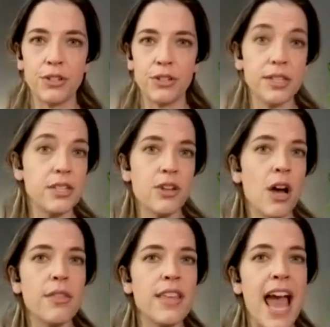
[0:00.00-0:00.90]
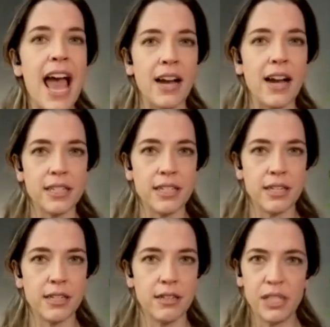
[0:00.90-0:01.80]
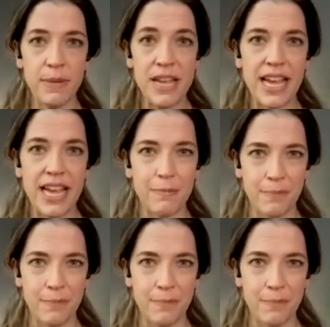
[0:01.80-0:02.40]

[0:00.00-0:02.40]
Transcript: Because it's not the act of speaking